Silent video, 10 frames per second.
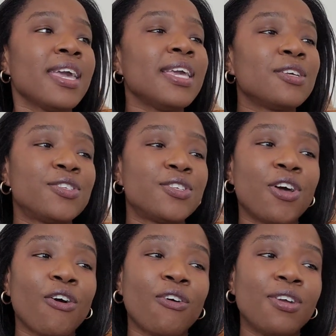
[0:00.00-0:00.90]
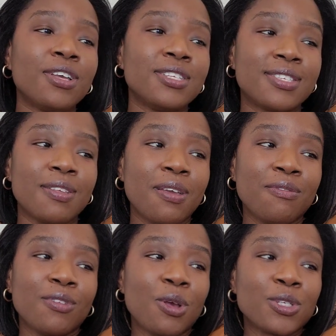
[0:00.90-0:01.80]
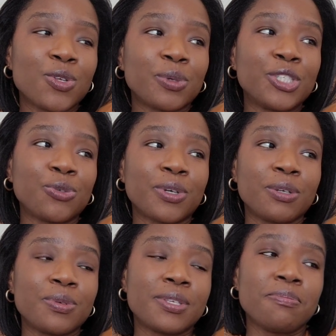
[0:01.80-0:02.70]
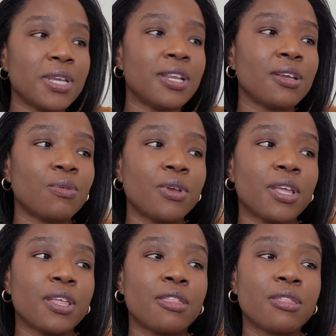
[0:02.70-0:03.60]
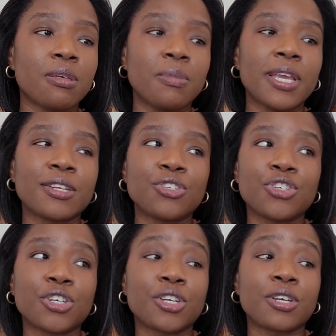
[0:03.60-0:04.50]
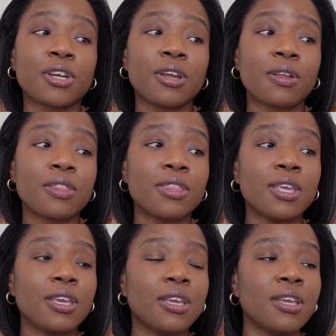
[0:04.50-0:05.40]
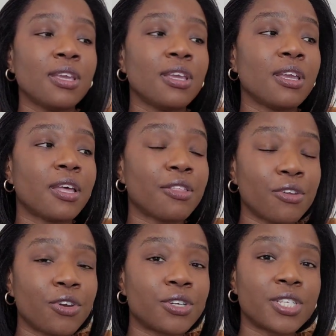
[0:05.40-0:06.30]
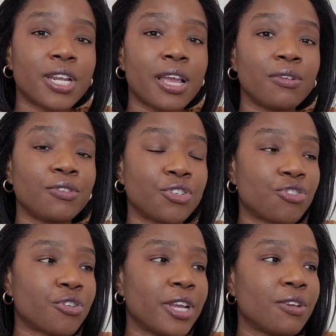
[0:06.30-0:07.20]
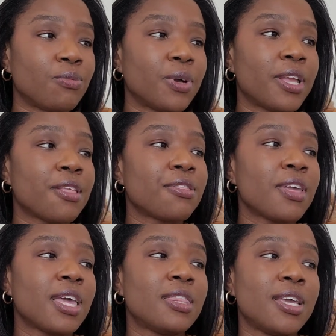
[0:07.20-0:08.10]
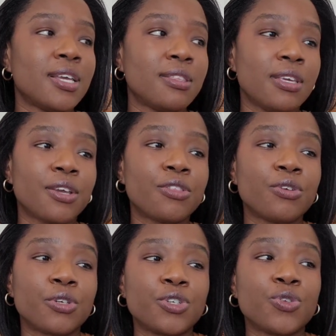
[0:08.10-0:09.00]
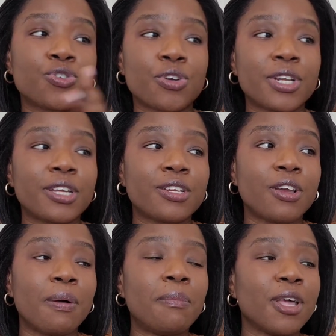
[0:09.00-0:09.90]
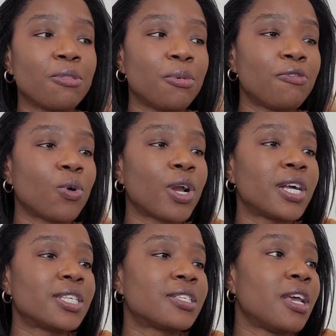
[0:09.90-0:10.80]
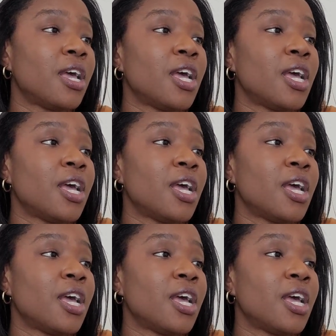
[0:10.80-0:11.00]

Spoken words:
And so, long story short, it was a meeting with the manager, the other nurse that I trained with, and then the other nurse who started a month before us.